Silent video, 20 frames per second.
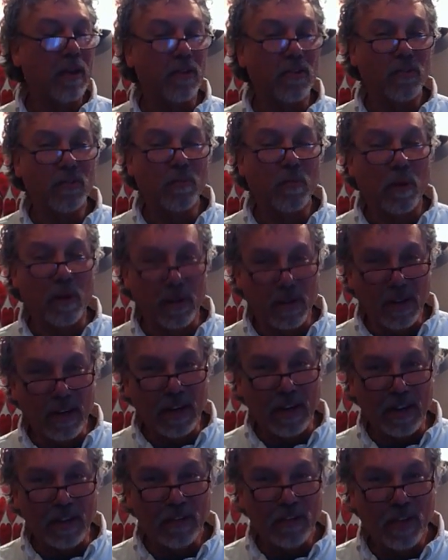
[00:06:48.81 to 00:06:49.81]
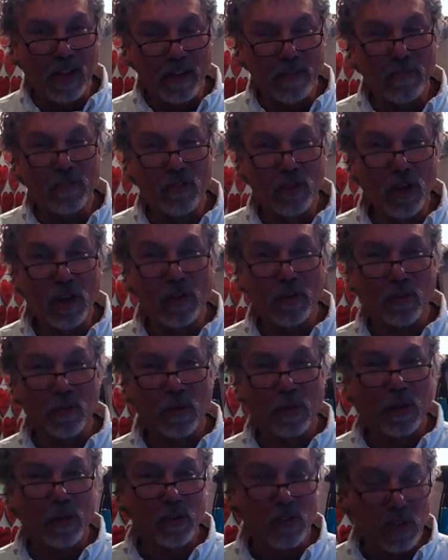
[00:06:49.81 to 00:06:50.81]
Because martinis have gin
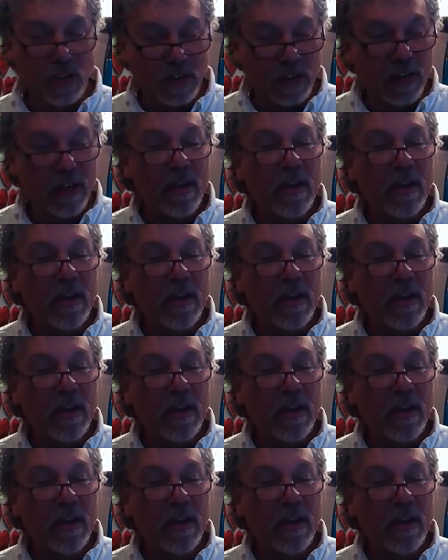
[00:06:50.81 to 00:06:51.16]
traditionally.